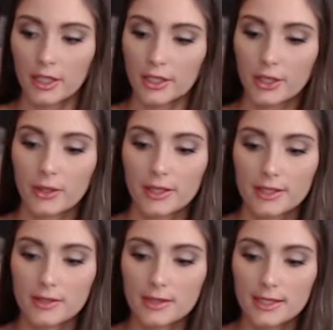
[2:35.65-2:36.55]
knowing as
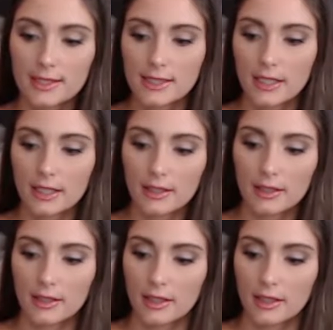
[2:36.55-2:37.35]
soon as he said it